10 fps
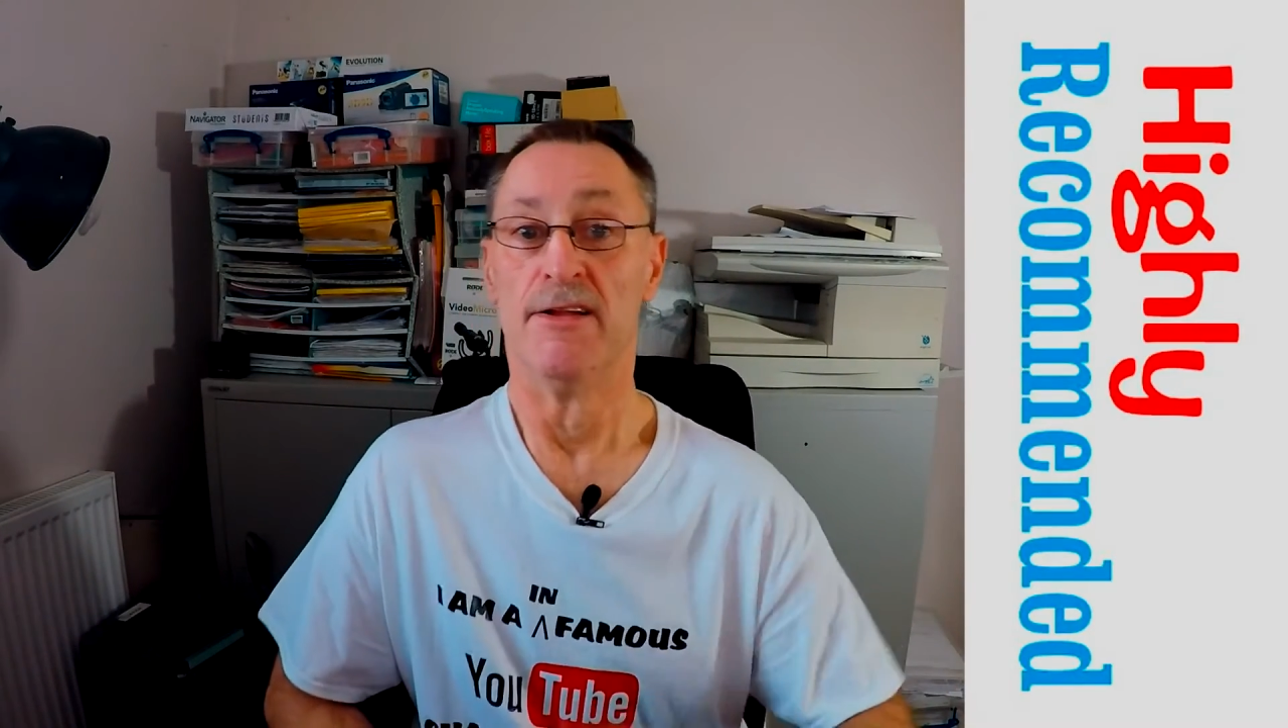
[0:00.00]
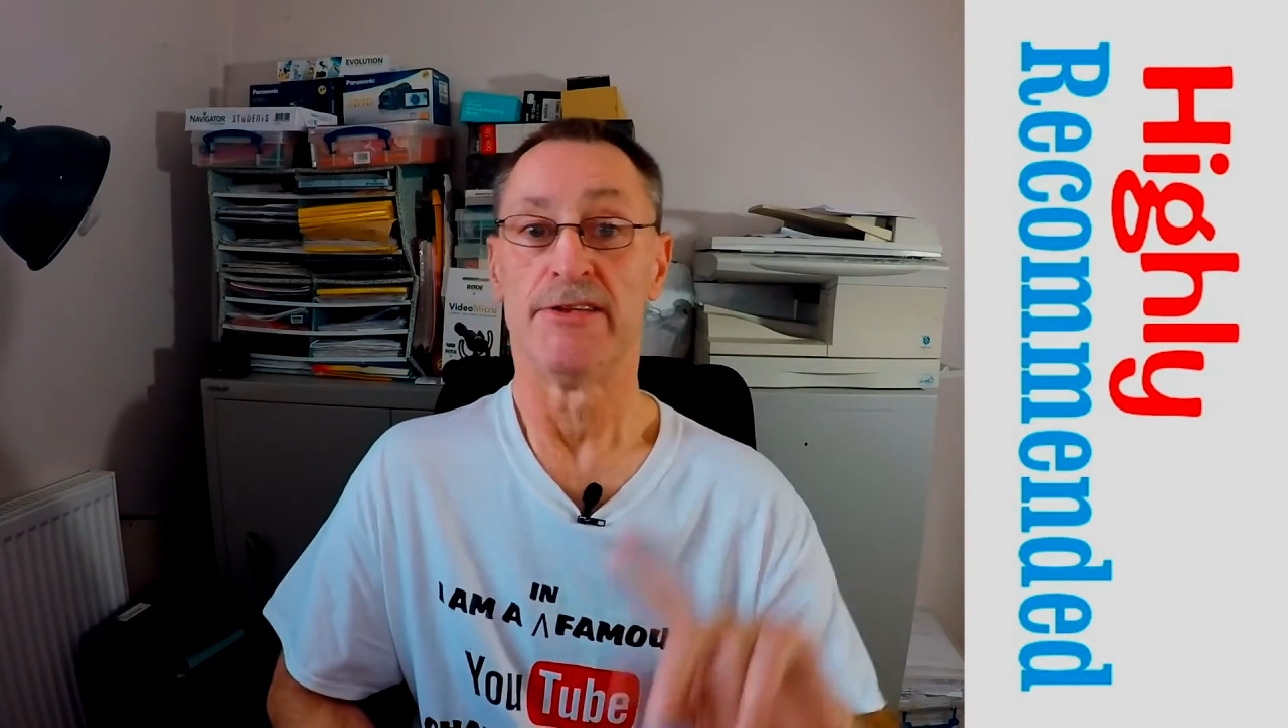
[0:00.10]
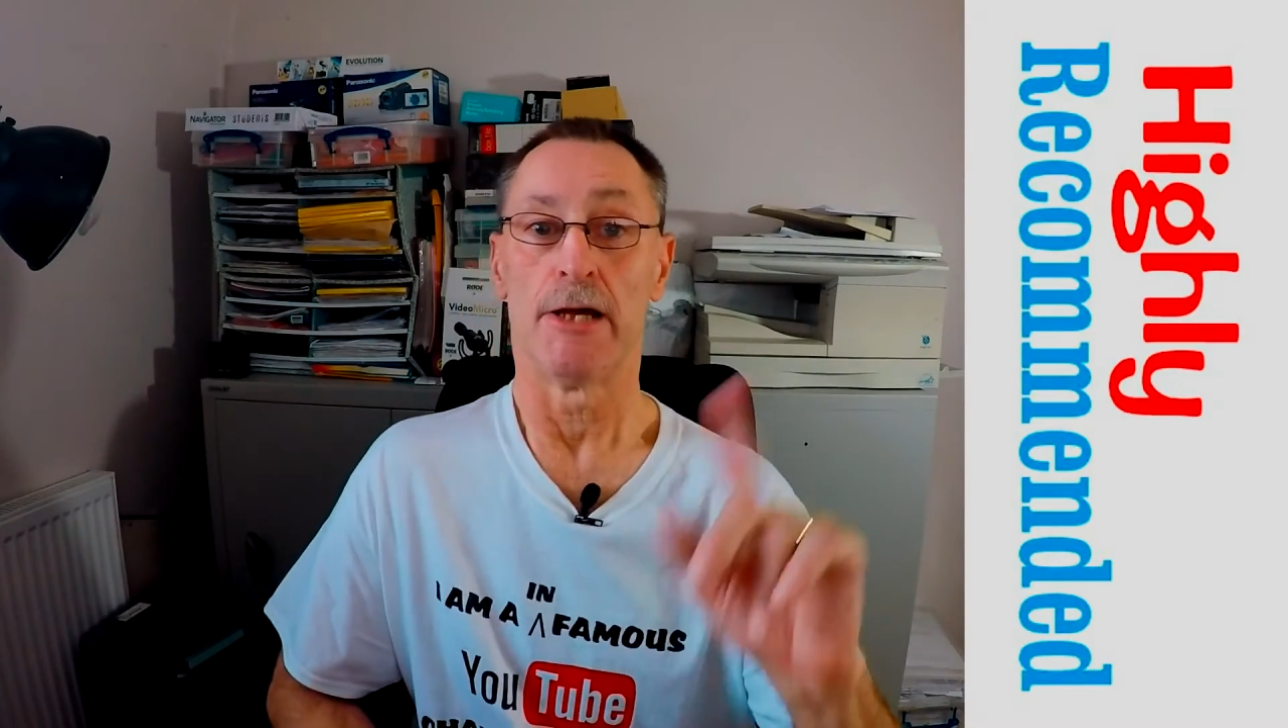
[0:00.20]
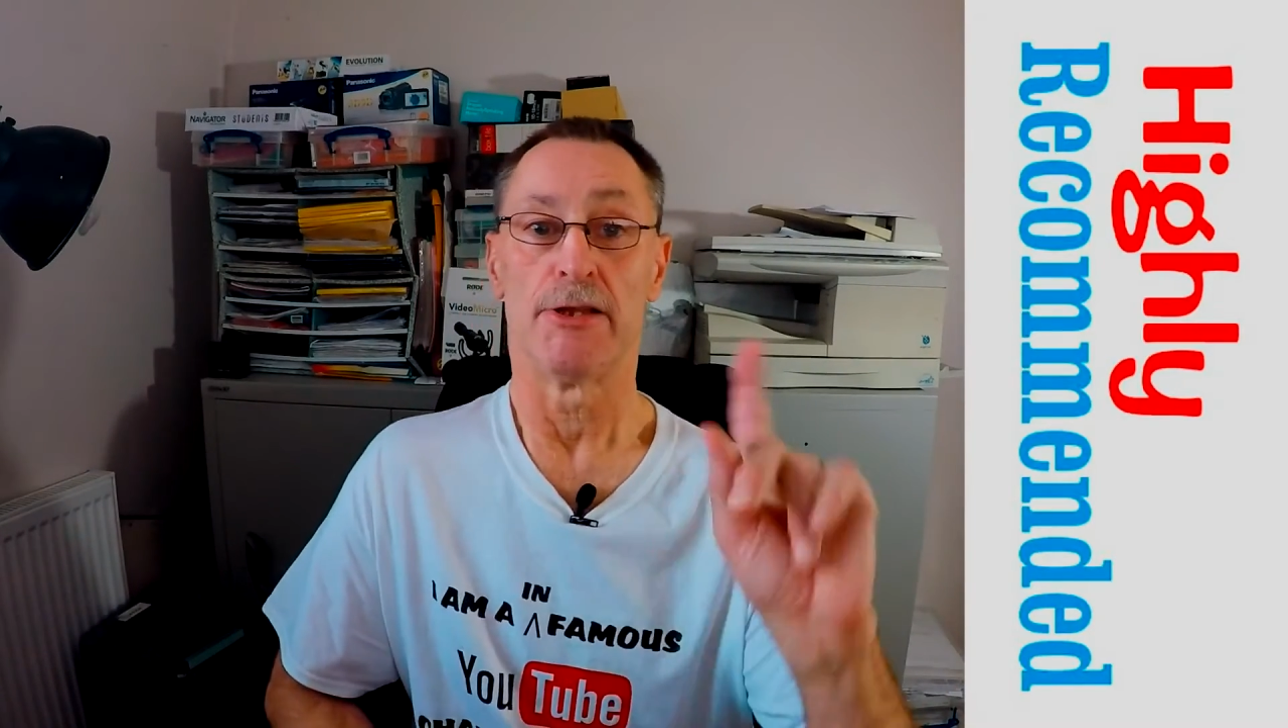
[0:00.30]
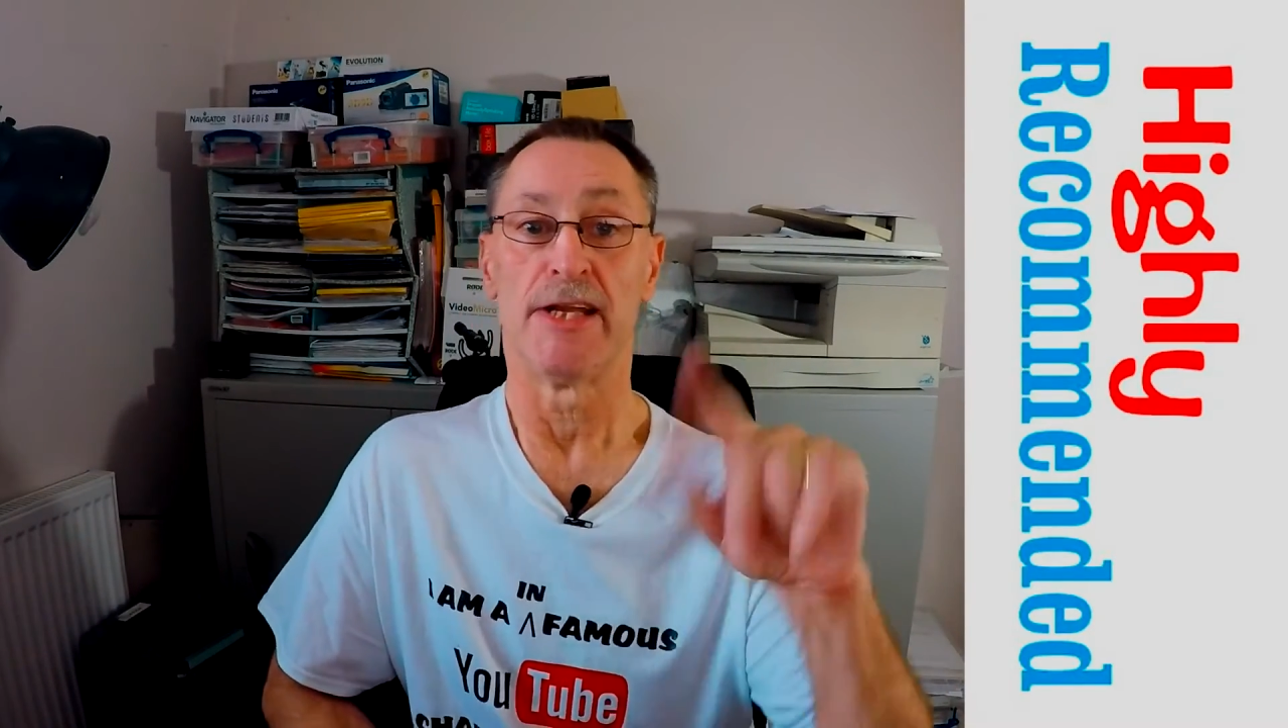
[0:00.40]

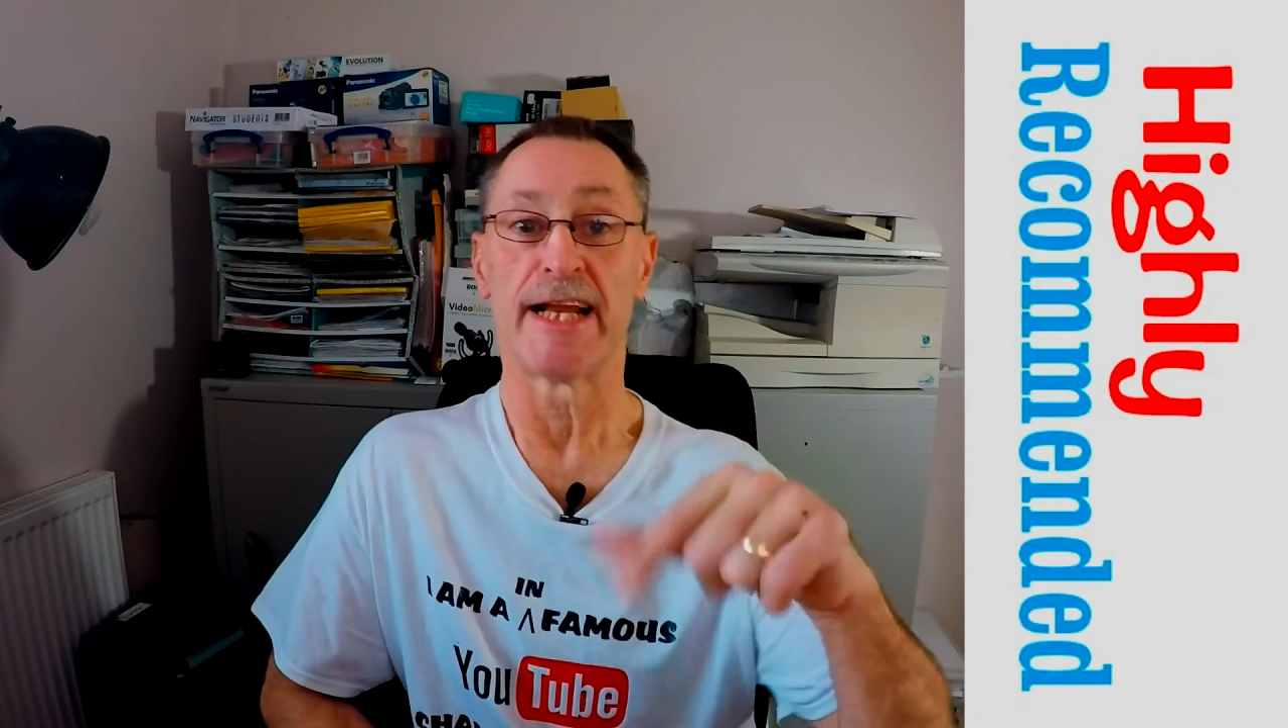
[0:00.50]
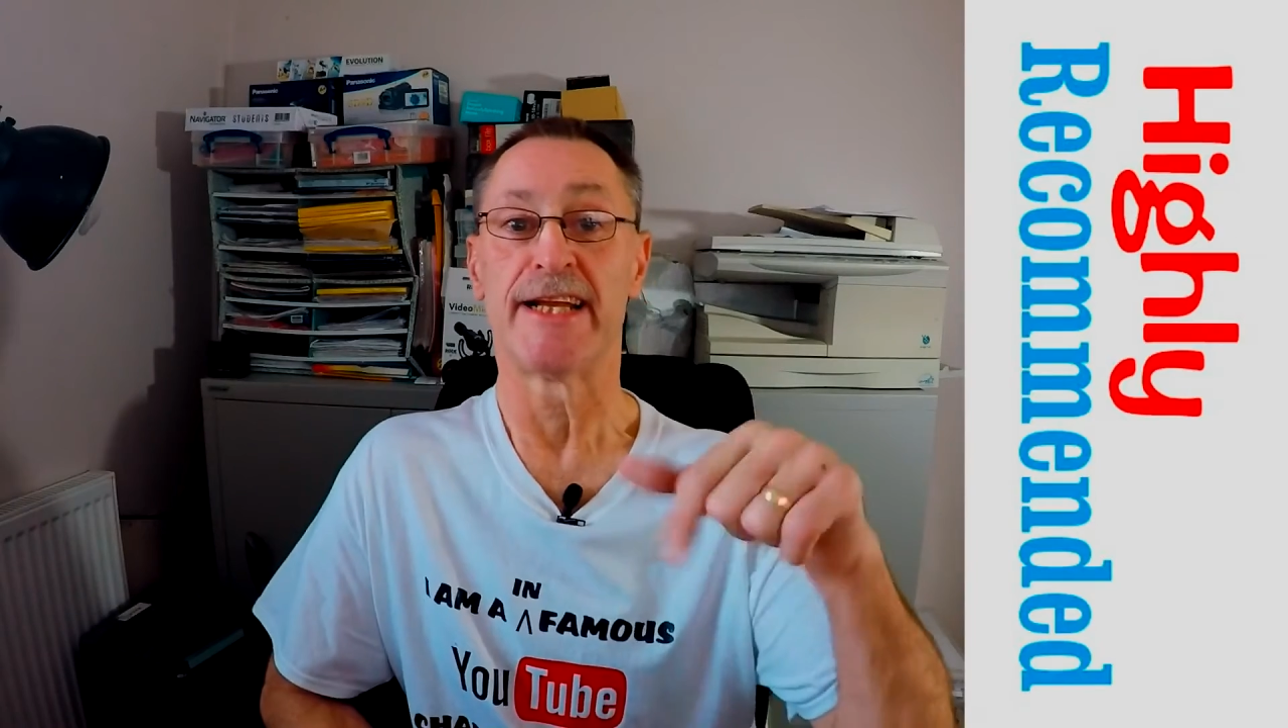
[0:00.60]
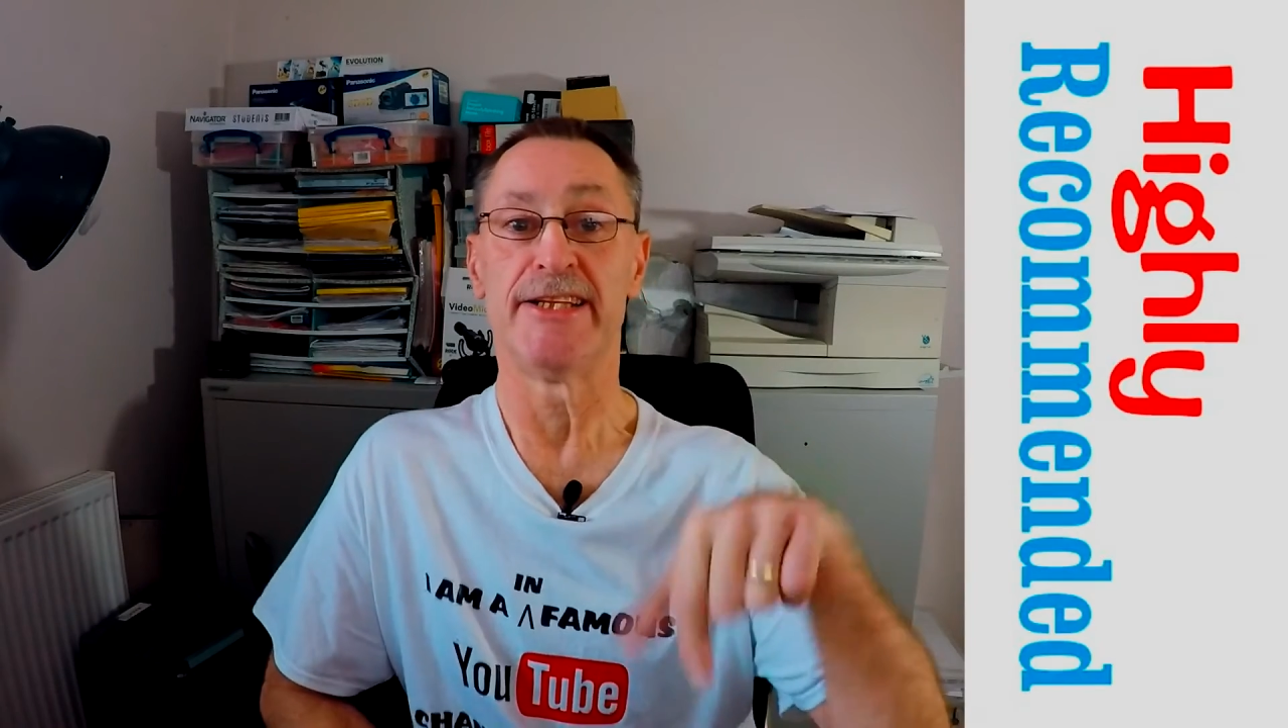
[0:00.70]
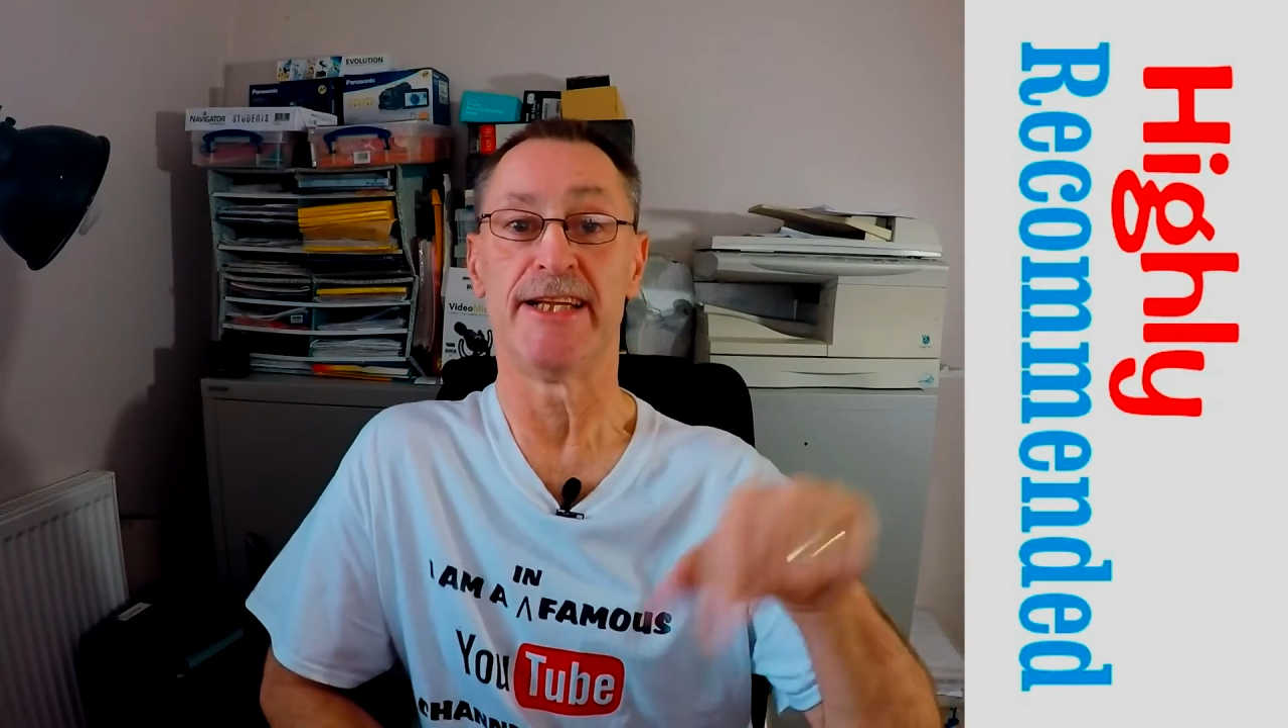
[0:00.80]
so the link is